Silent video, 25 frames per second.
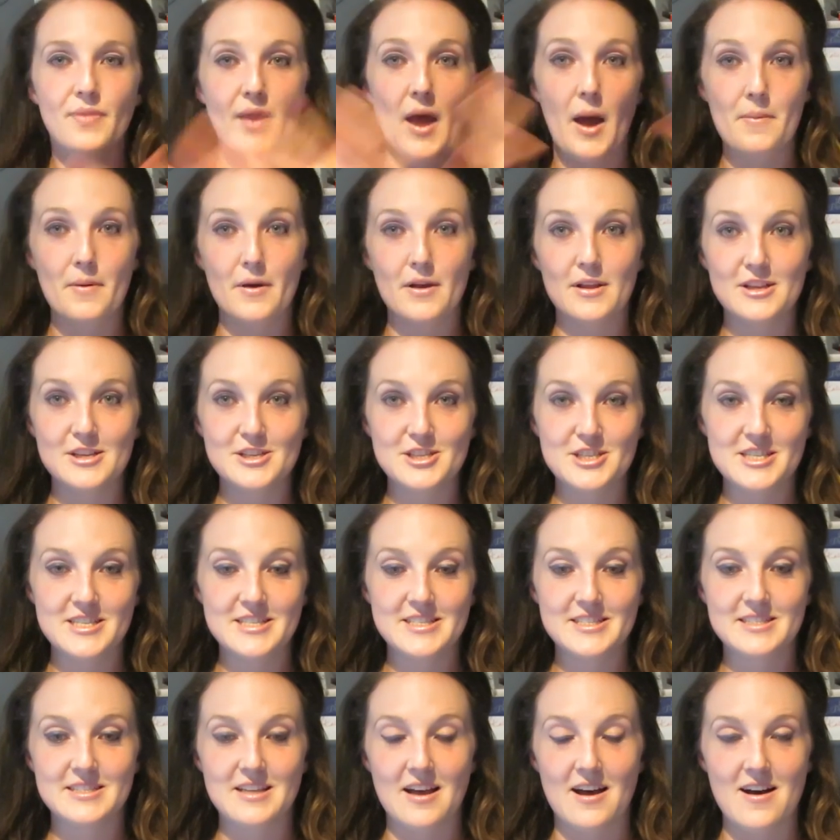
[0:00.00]

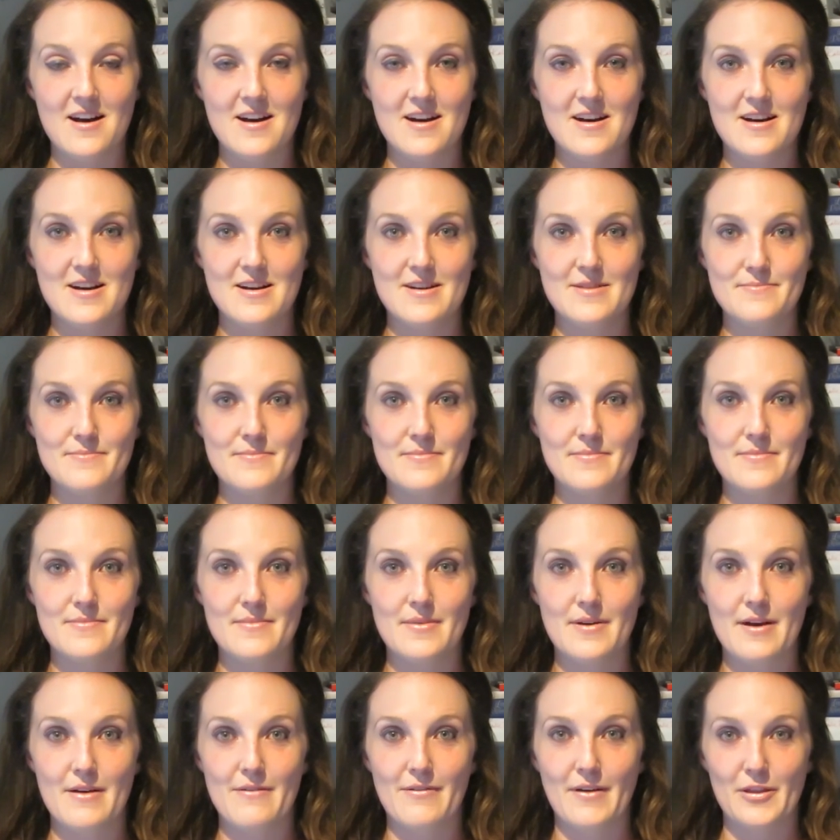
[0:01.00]
Apologies if
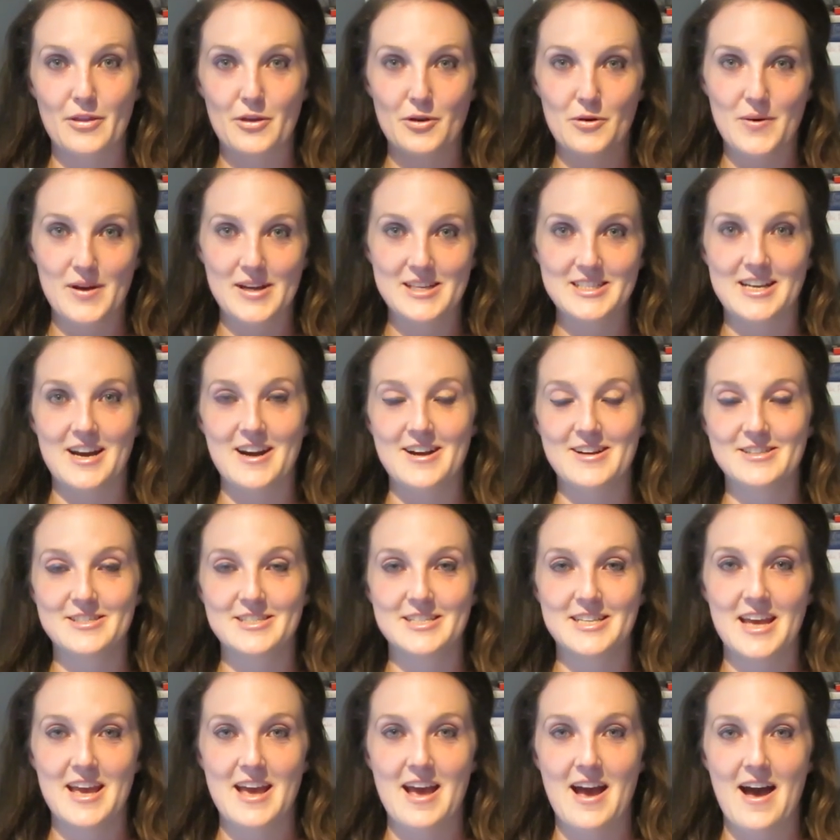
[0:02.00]
I look quite tired
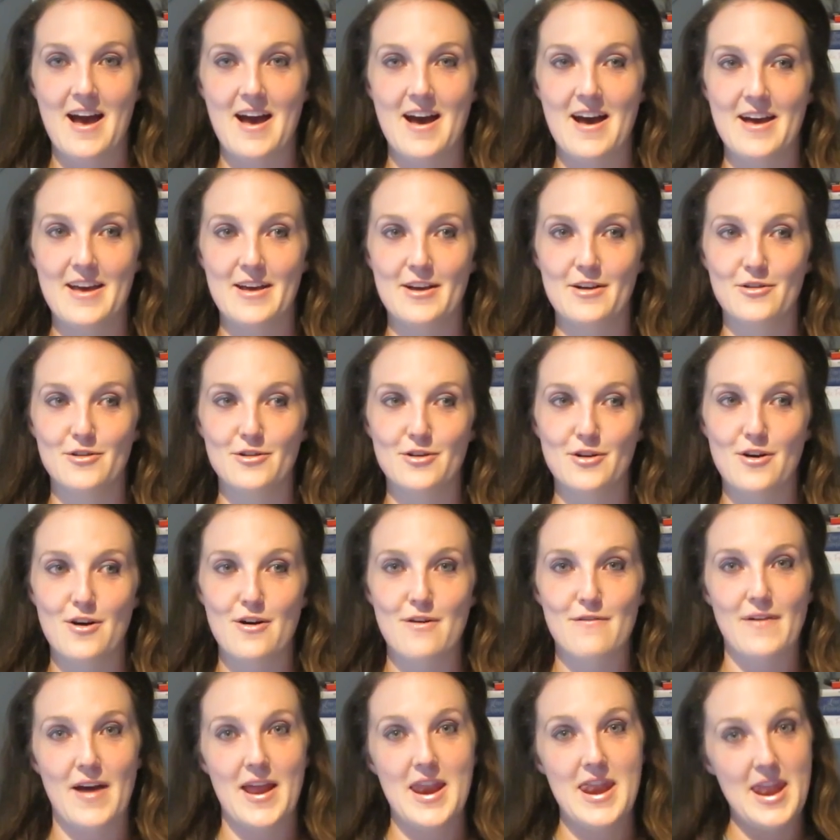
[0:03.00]
today. I got
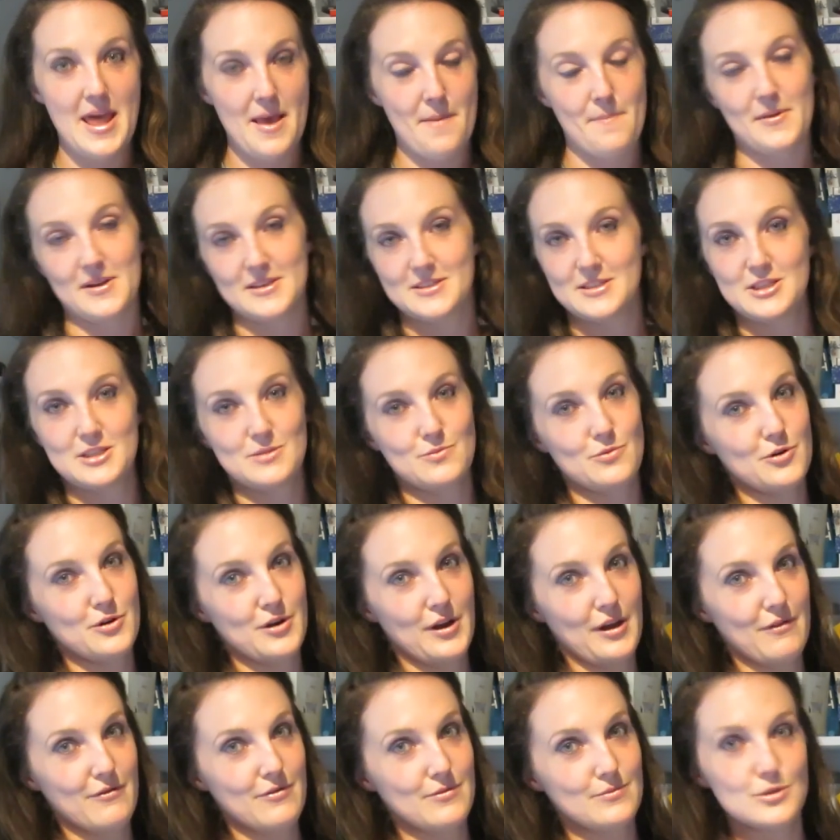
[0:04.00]
off a night bus this
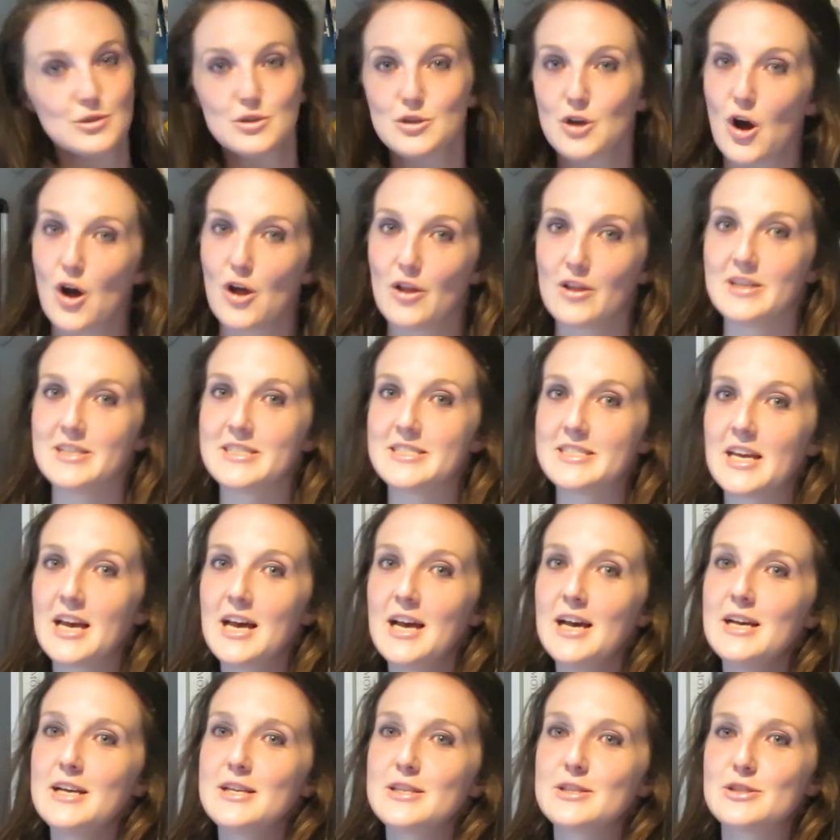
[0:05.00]
morning from Scotland,
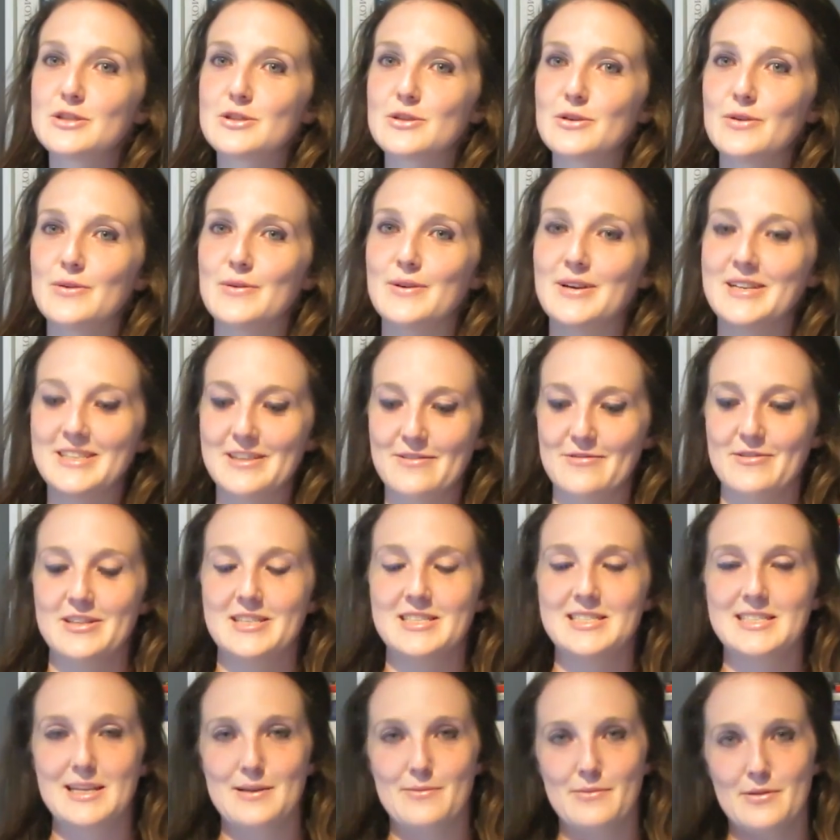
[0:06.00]
so I didn't really
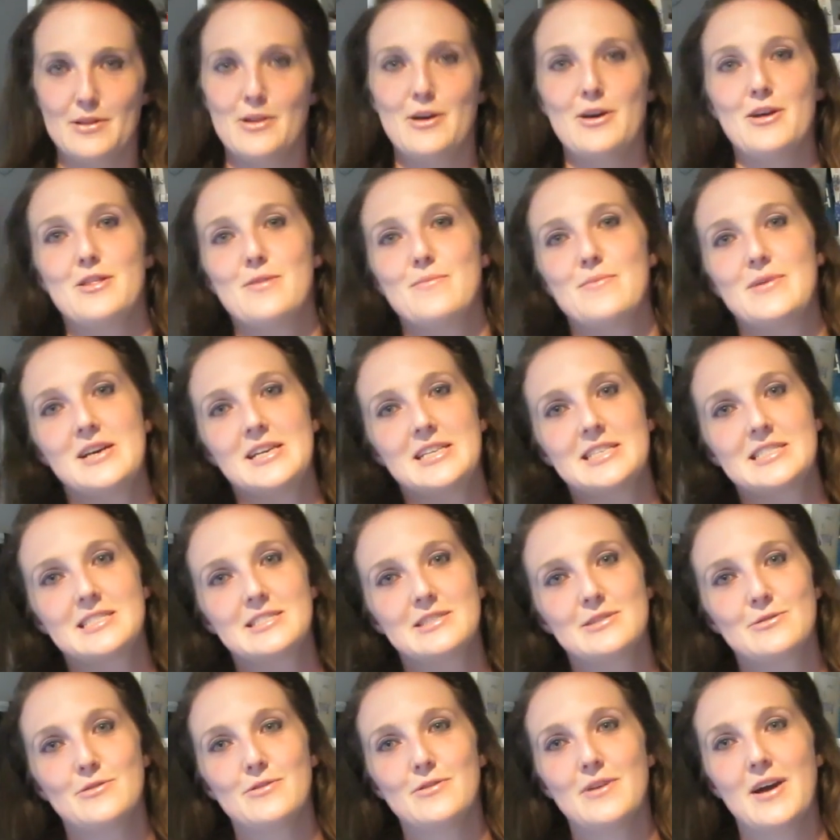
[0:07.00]
sleep a lot on the bus,
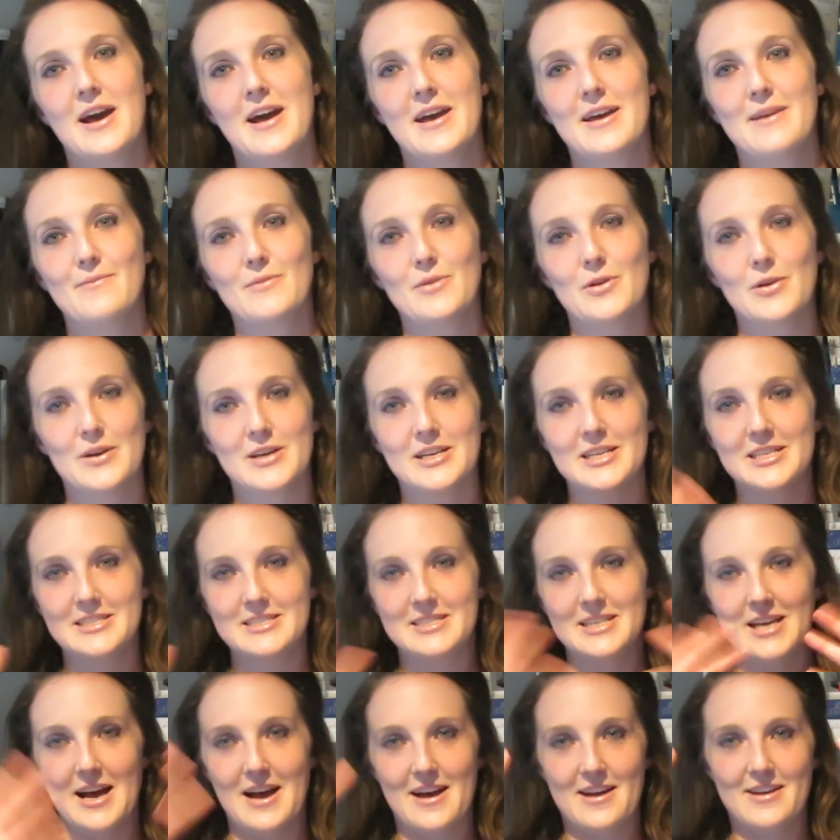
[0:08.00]
so I'm quite
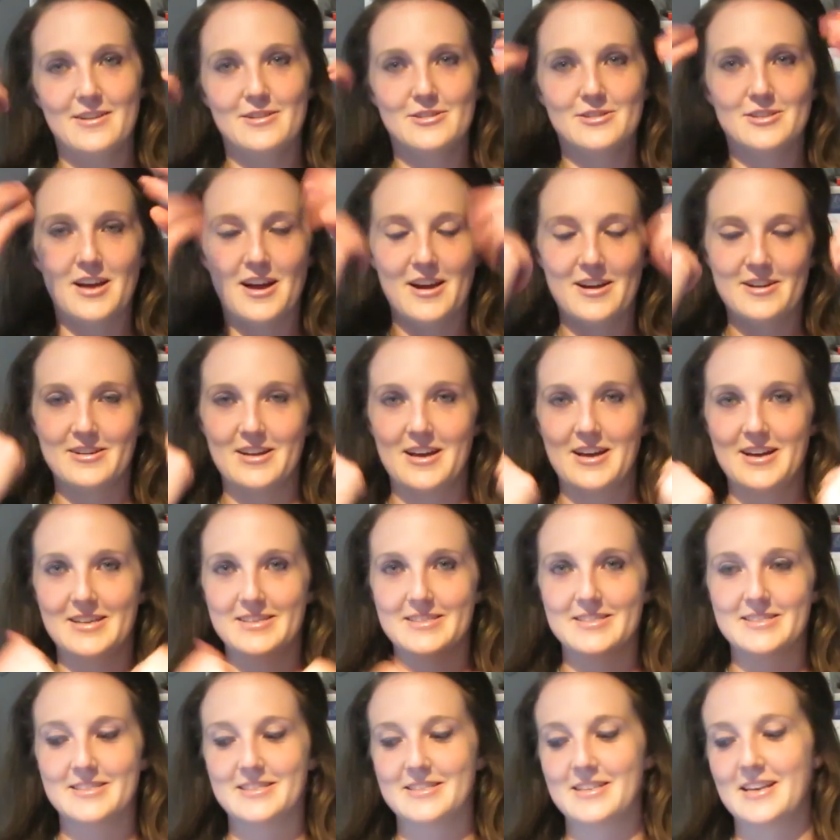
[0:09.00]
tired
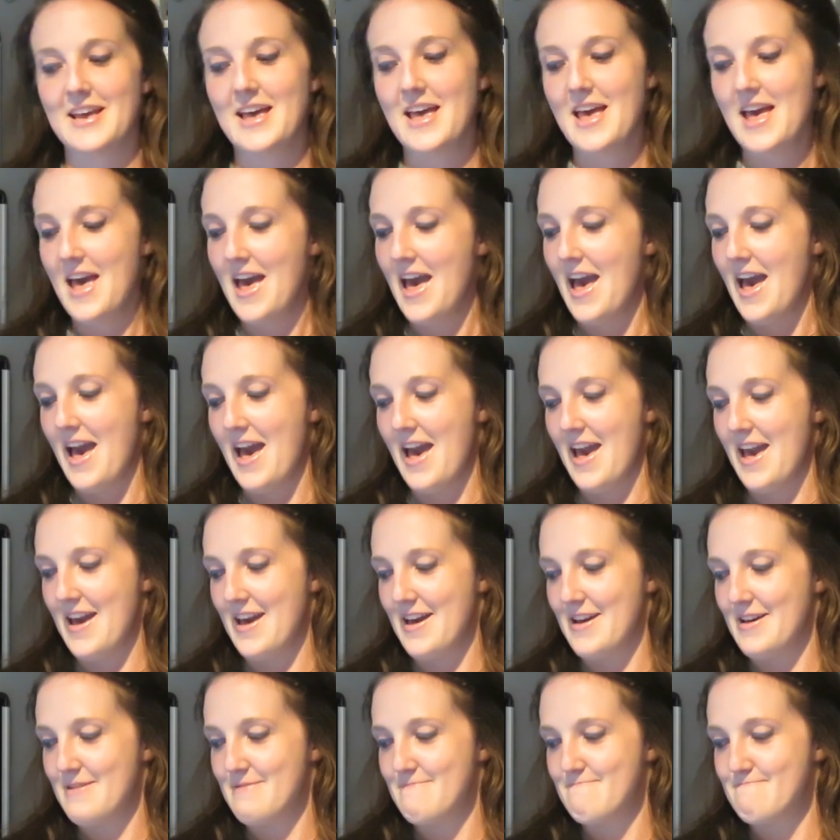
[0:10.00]
eyes.
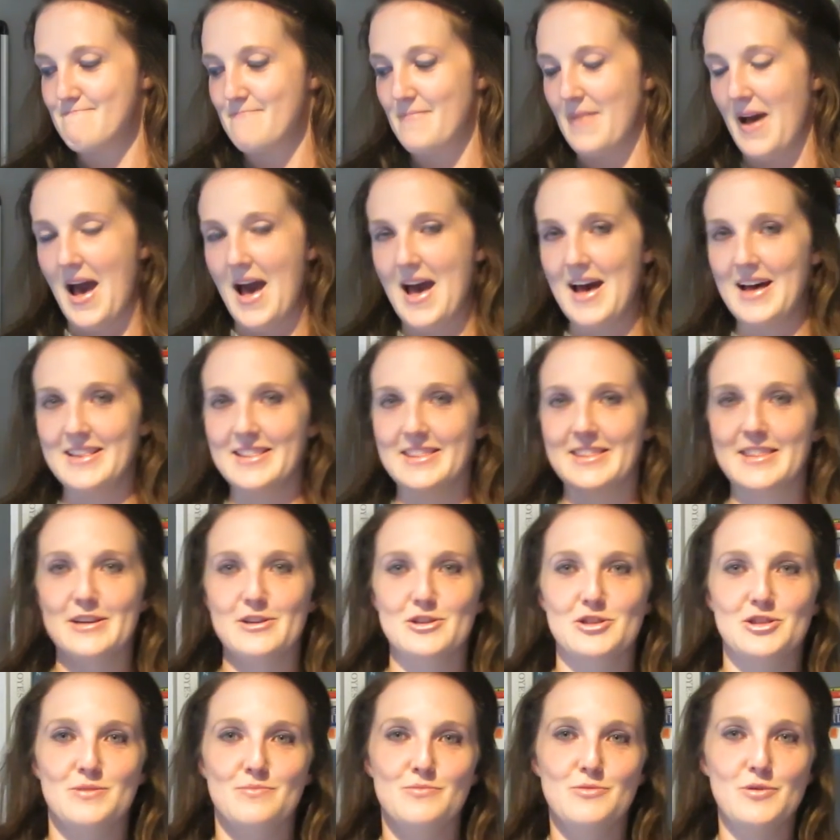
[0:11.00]
And
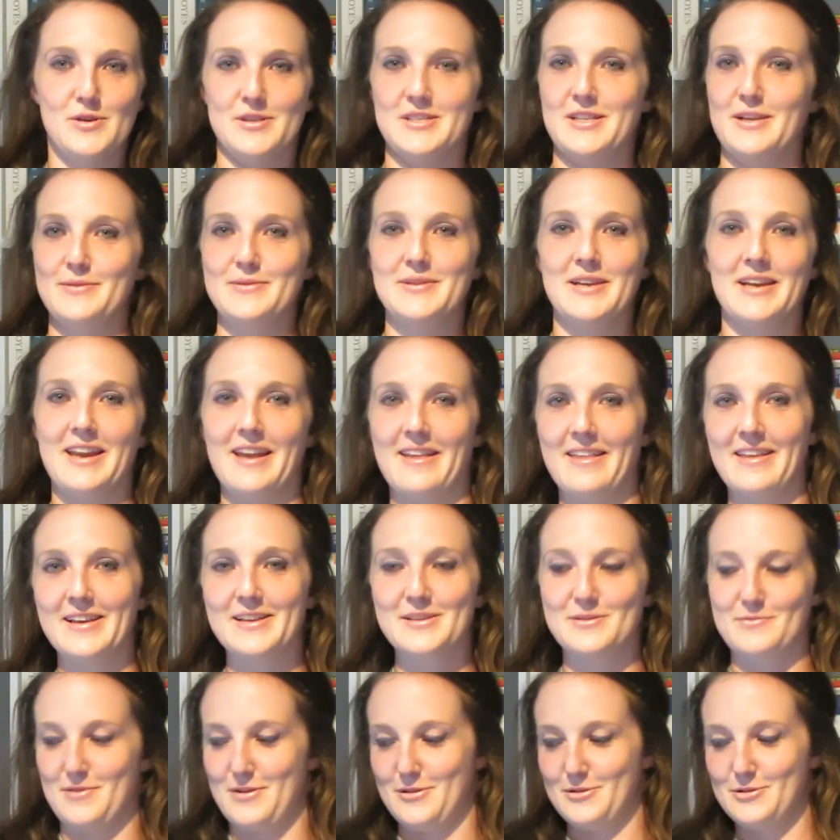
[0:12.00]
there's some noise outside I think
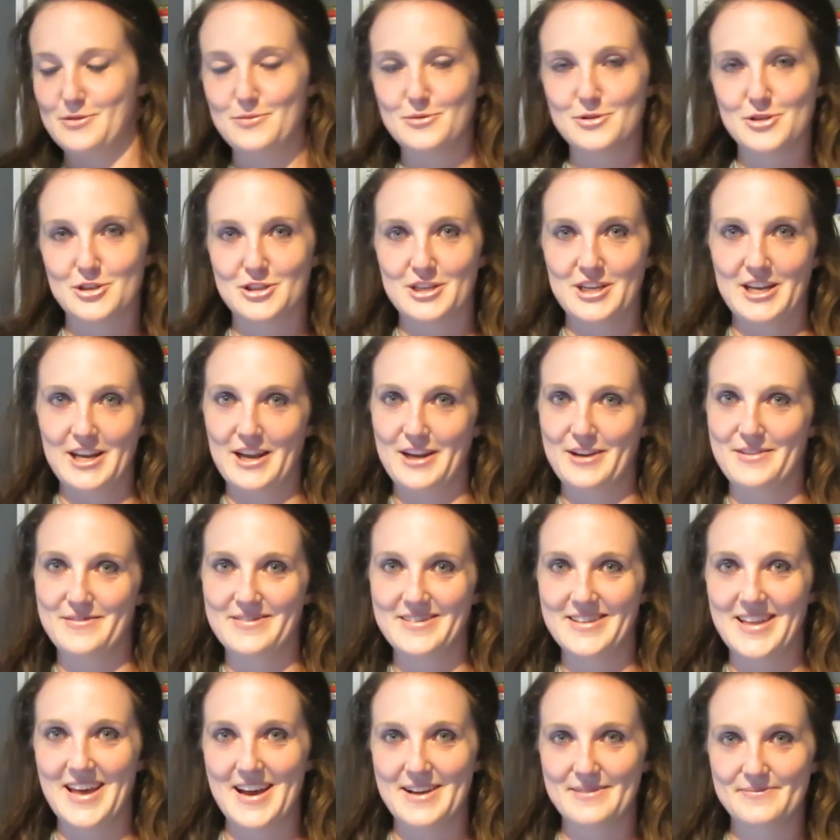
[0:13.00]
as well, so we're just going to ignore
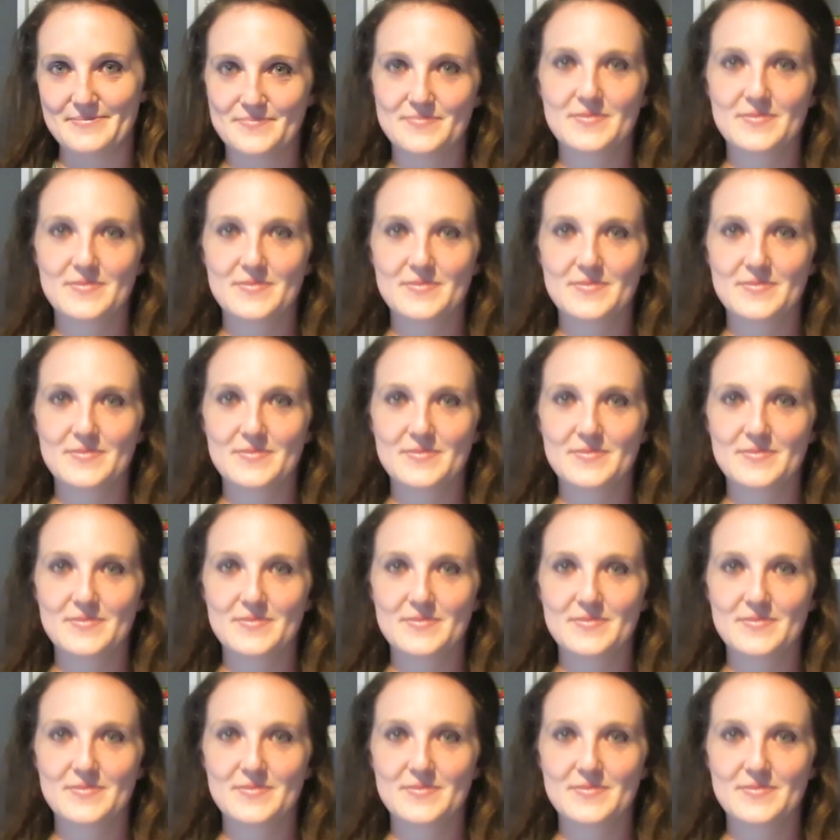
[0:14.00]
that.